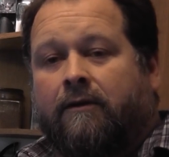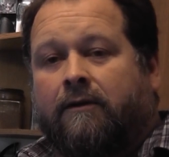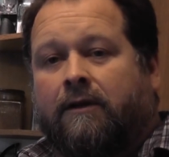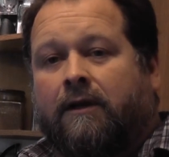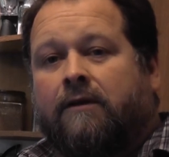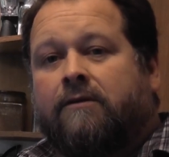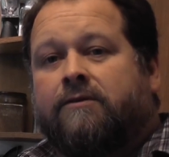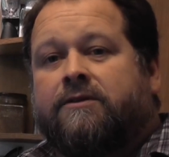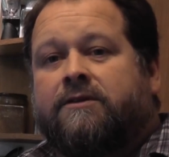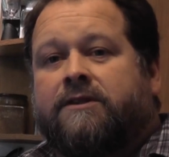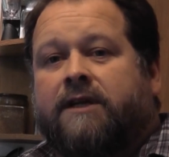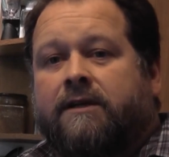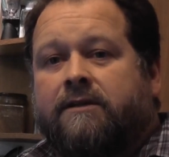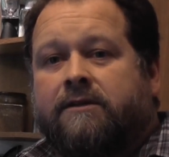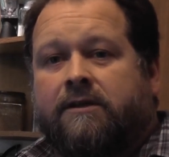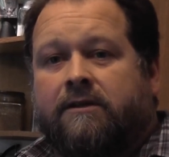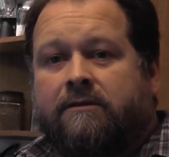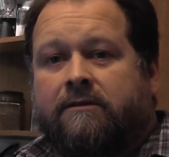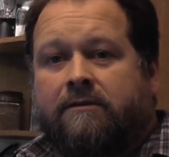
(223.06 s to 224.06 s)
Glugs tend
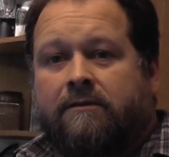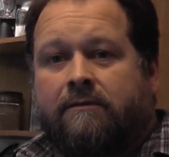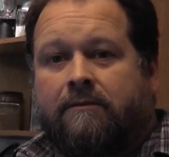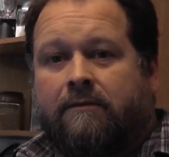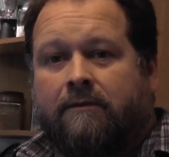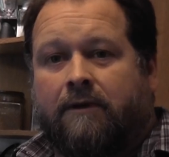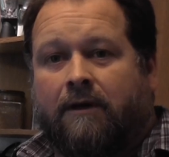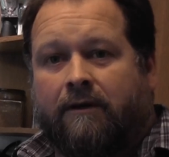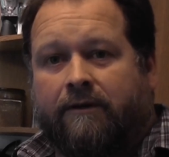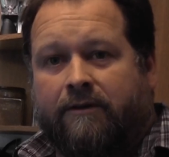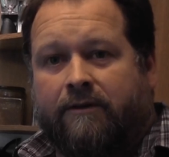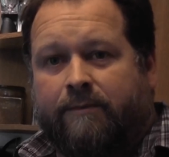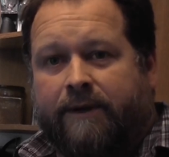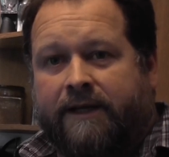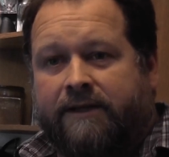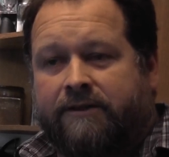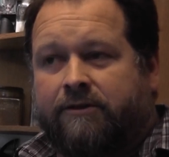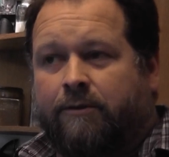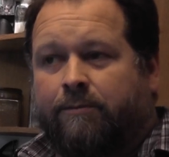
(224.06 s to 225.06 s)
to harden the
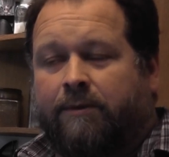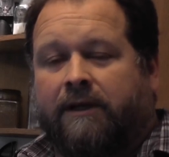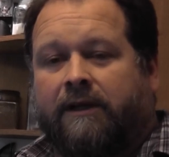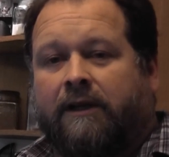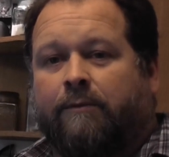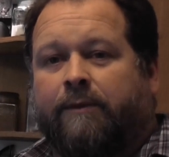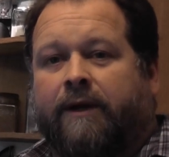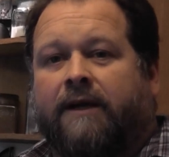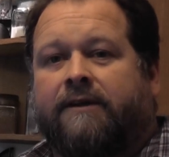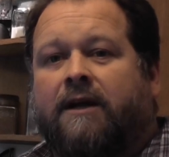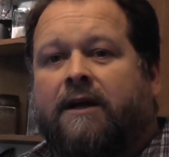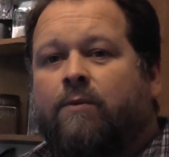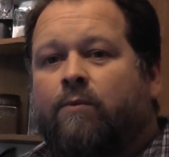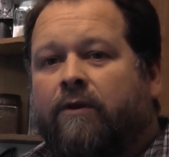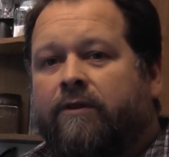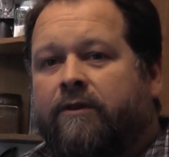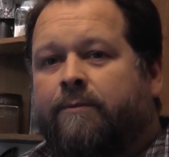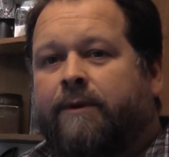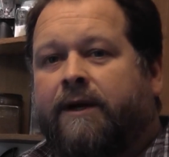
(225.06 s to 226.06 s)
baits up a little bit. I don't
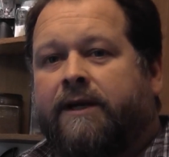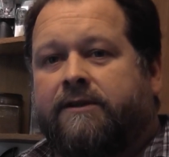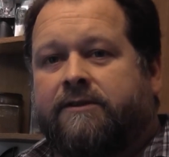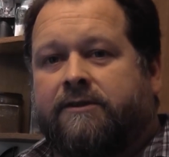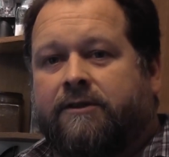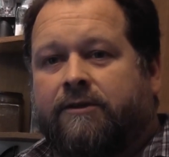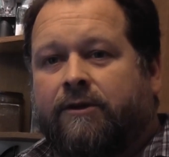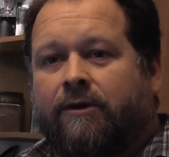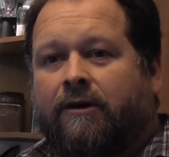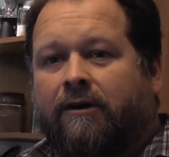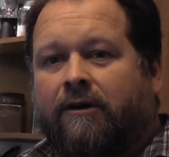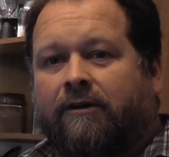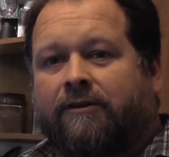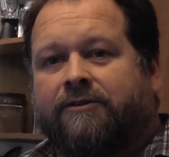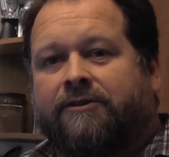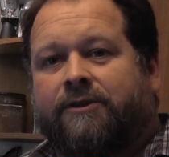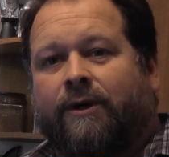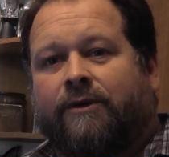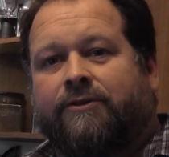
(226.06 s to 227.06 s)
want the baits too
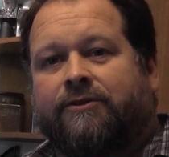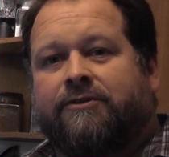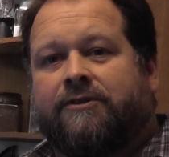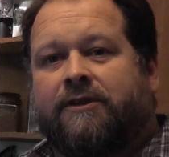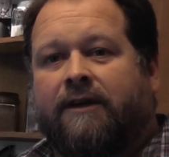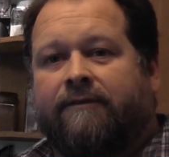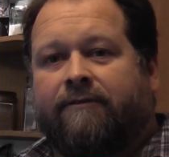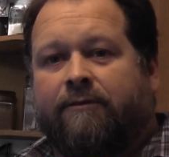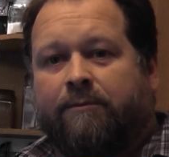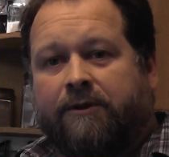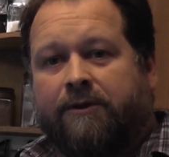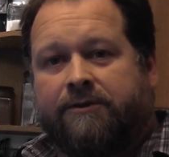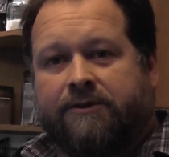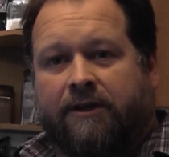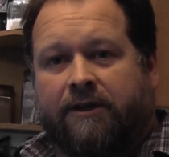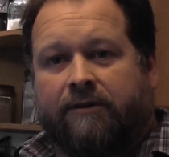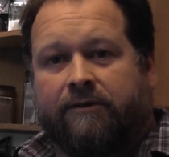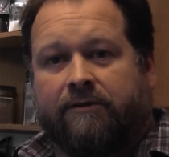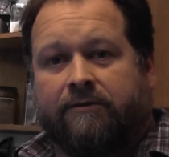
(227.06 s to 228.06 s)
hard, so I just give them a
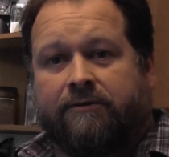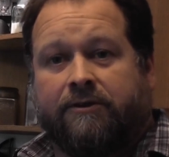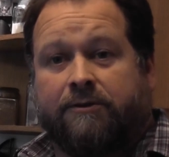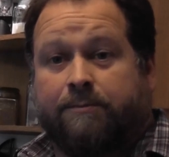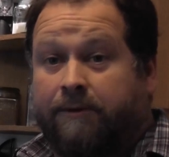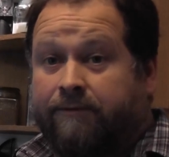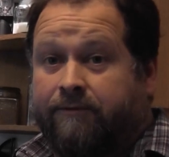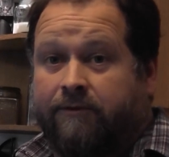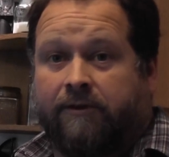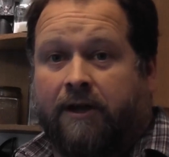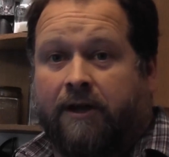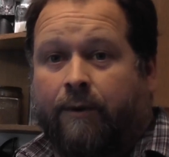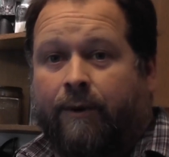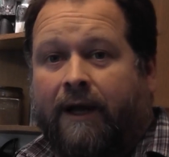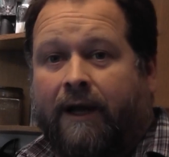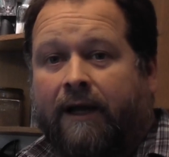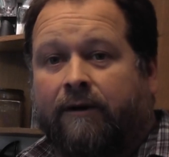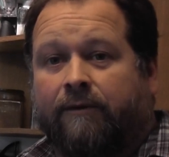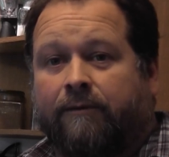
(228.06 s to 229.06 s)
soak just before I go
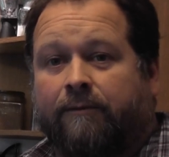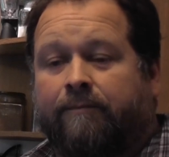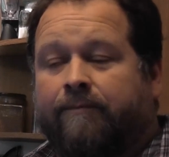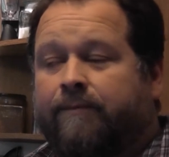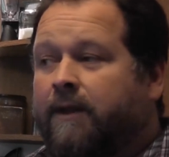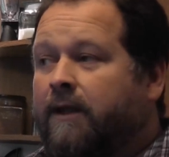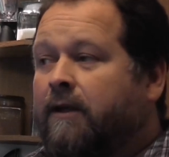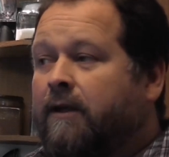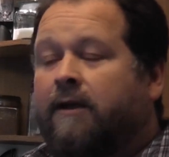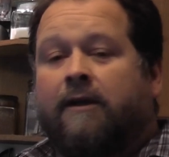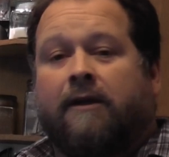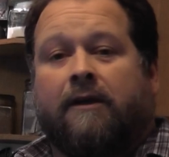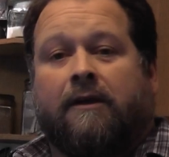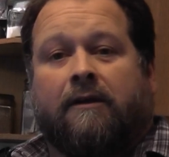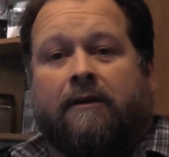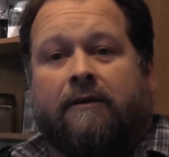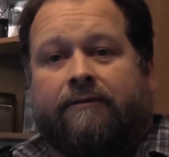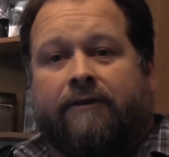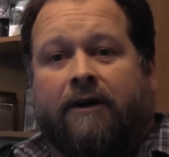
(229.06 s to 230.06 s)
out.
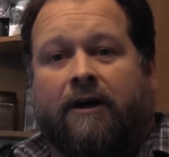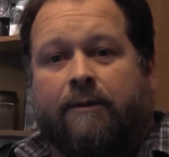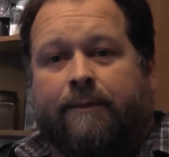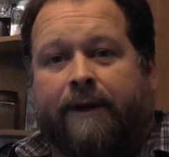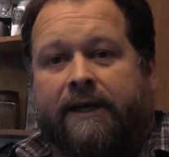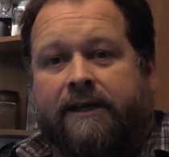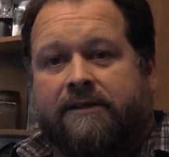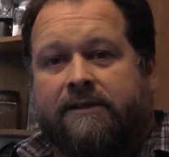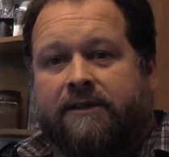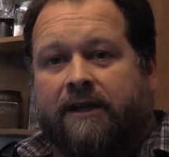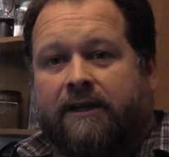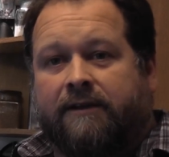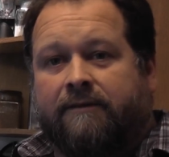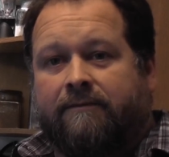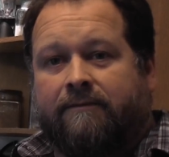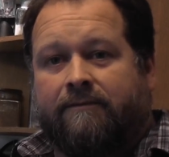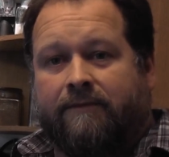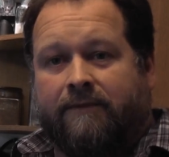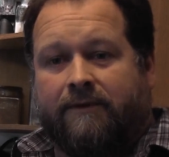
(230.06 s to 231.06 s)
Fire the baits
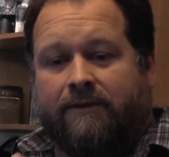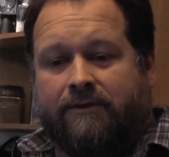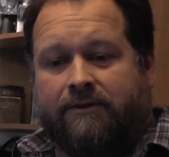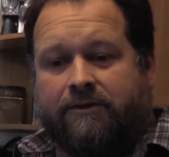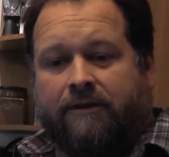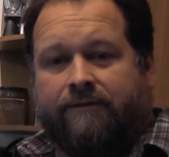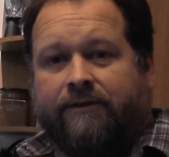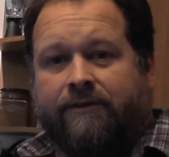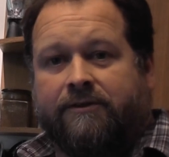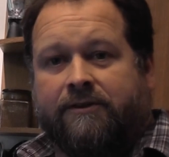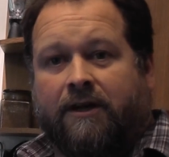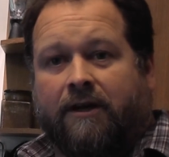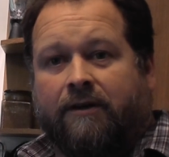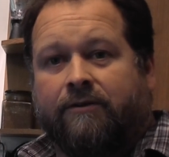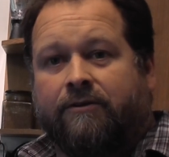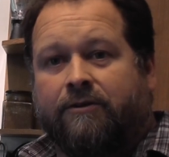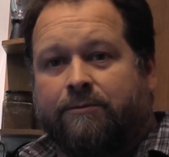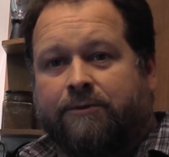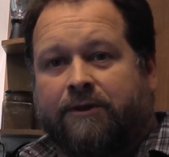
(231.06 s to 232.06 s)
in, surface
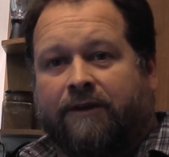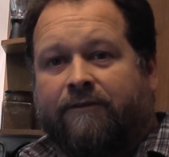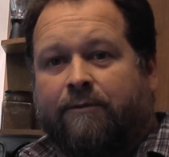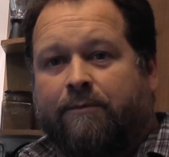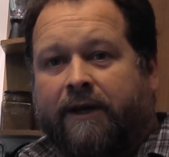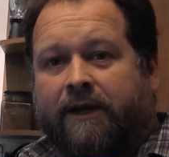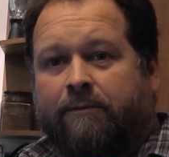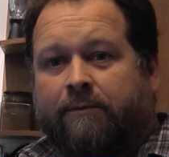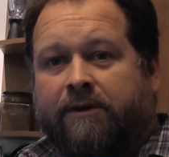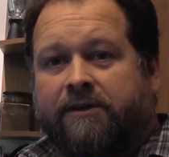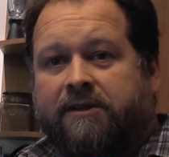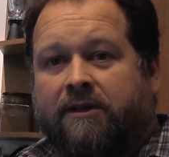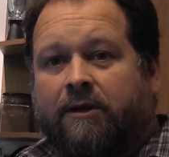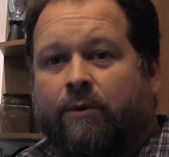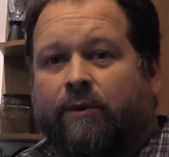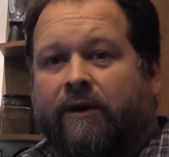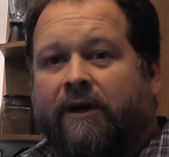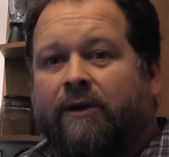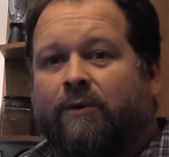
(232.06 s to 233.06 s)
coat comes off the bait pretty
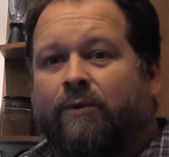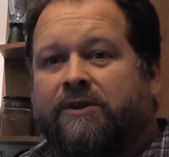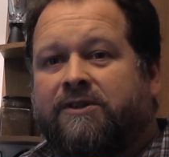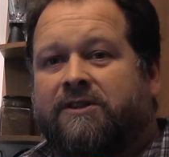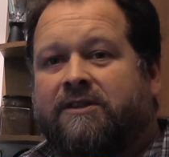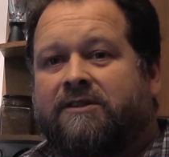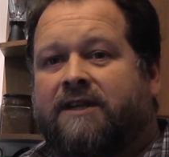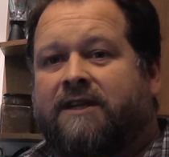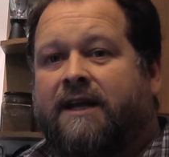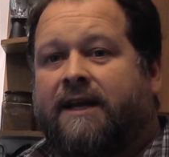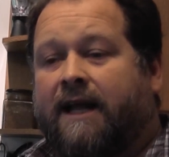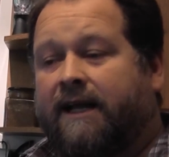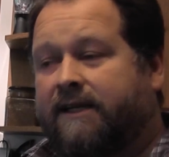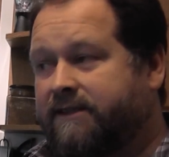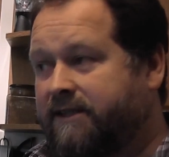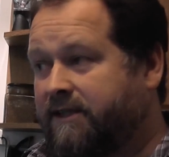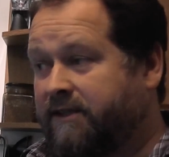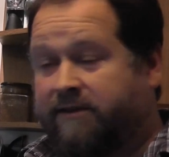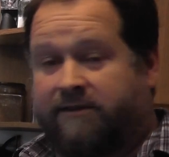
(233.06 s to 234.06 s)
quick, which is then
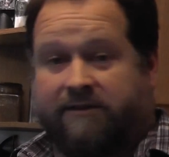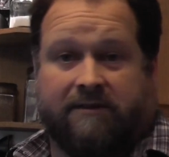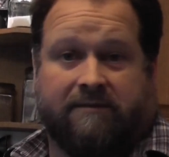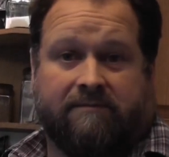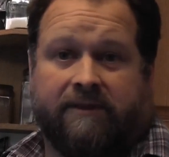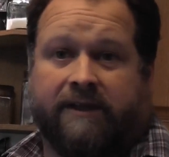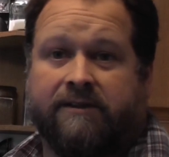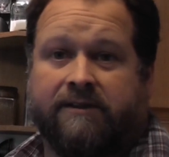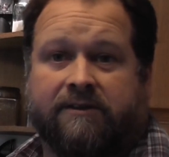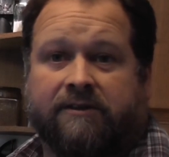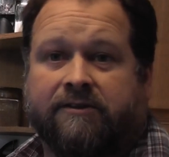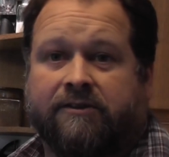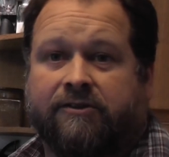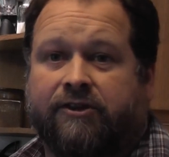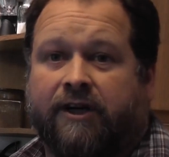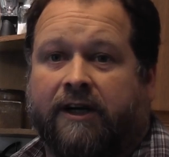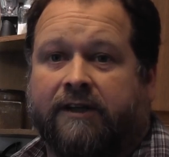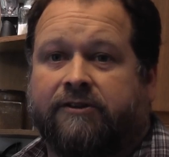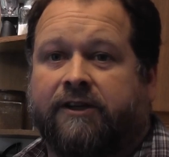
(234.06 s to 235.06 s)
acting as an instant
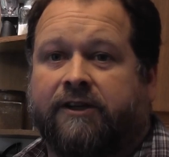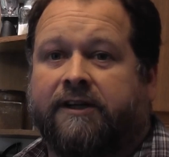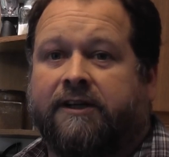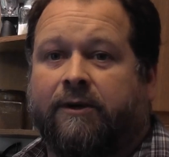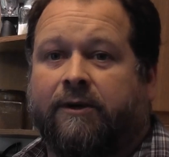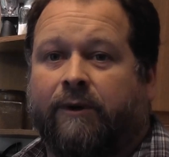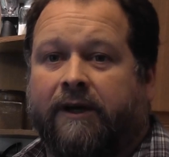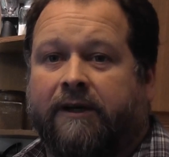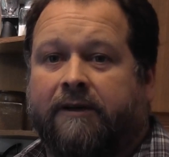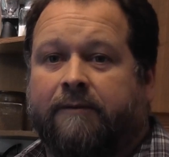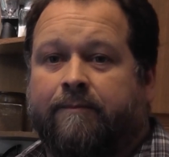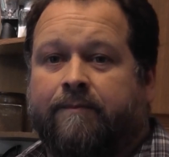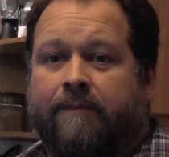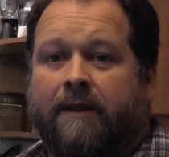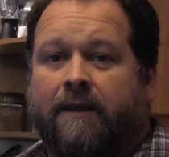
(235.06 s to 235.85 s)
attractor anyway.